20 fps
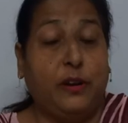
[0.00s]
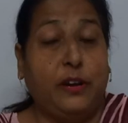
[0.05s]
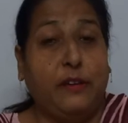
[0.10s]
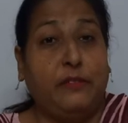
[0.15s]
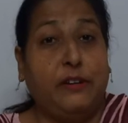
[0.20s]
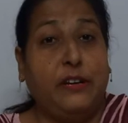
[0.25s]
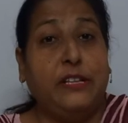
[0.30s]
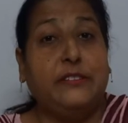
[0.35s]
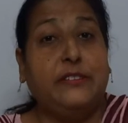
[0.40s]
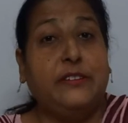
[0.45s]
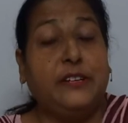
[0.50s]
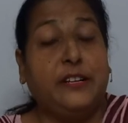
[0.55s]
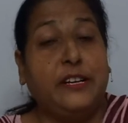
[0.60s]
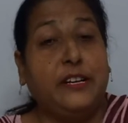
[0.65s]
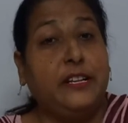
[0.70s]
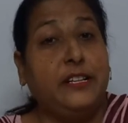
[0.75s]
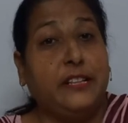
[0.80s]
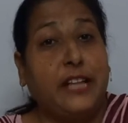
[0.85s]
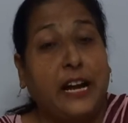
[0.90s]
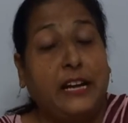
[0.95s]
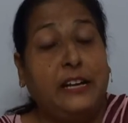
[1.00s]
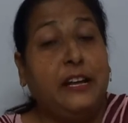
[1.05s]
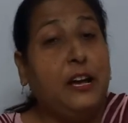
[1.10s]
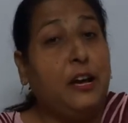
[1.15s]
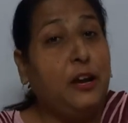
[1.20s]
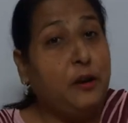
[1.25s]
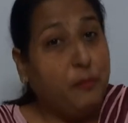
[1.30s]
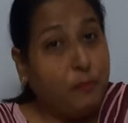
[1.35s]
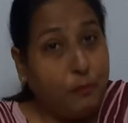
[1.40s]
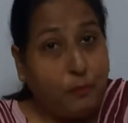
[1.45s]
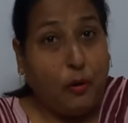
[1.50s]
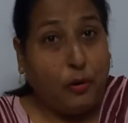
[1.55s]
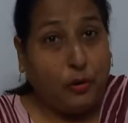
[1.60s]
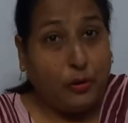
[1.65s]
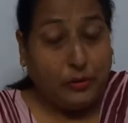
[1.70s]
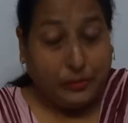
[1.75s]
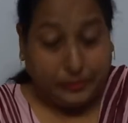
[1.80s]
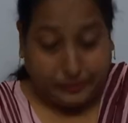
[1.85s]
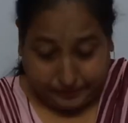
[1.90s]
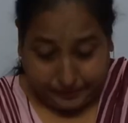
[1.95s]
is written in that
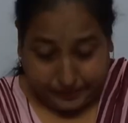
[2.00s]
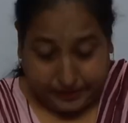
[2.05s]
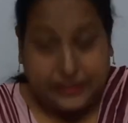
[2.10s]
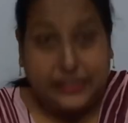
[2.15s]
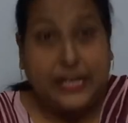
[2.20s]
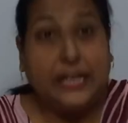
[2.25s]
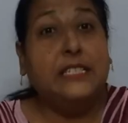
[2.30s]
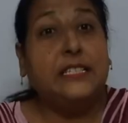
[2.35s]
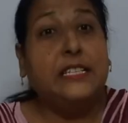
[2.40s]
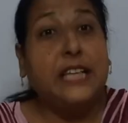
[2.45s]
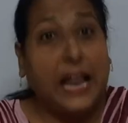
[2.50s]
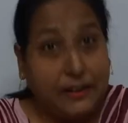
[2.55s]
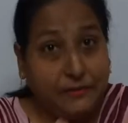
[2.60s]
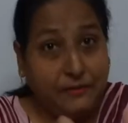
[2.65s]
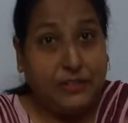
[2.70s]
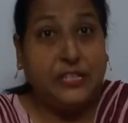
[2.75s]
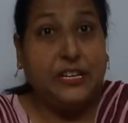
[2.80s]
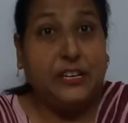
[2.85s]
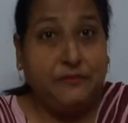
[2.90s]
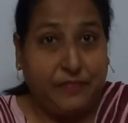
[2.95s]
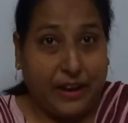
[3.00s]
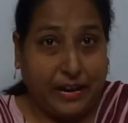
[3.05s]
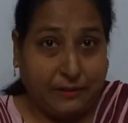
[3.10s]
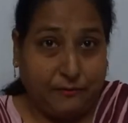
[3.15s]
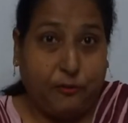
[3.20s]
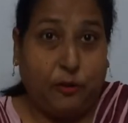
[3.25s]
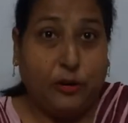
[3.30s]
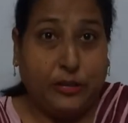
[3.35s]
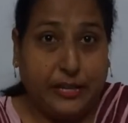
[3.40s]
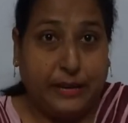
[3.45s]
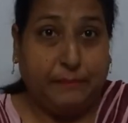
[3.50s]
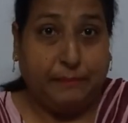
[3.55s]
book, in that sandwich in fact for them.